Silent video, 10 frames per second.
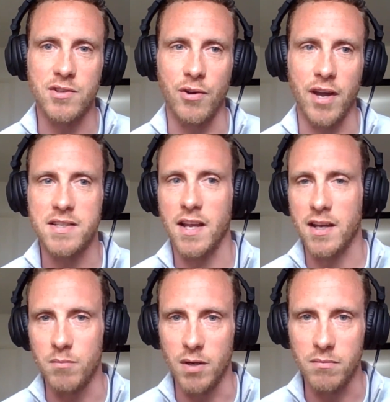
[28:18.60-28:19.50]
a
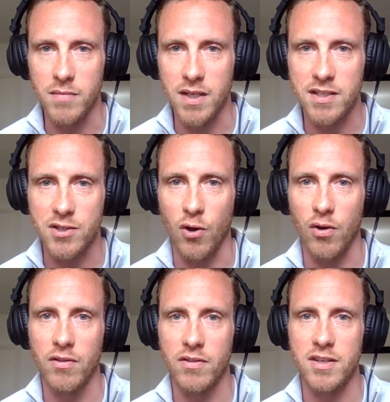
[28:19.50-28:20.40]
second mum. It's not
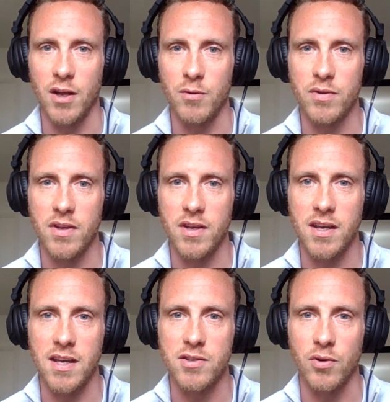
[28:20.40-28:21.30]

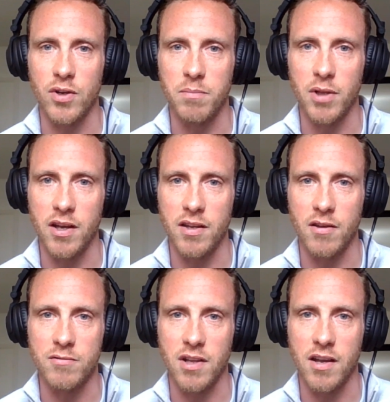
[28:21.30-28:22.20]
going to blur
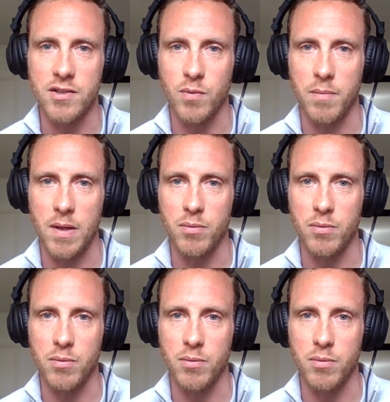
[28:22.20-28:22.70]
those lines where